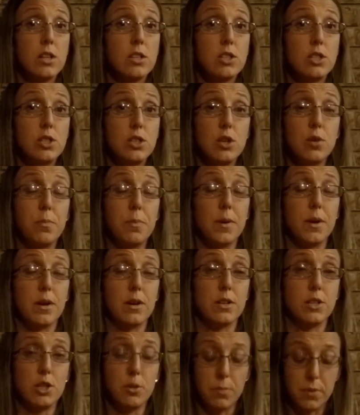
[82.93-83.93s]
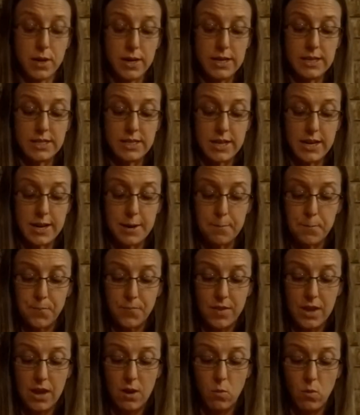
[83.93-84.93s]
super super easy
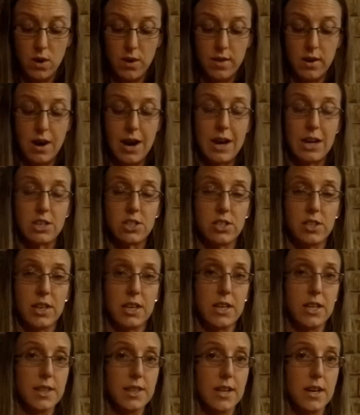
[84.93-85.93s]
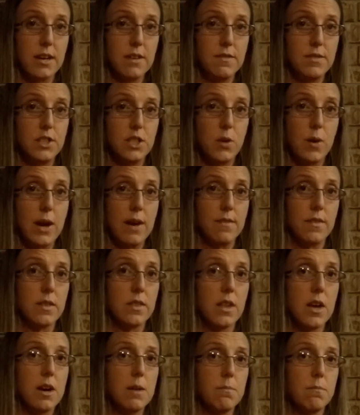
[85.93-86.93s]
and where they're actually gloves you have a
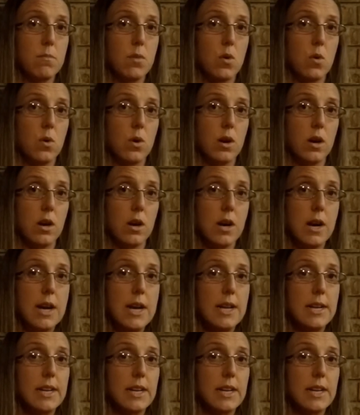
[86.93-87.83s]
lot more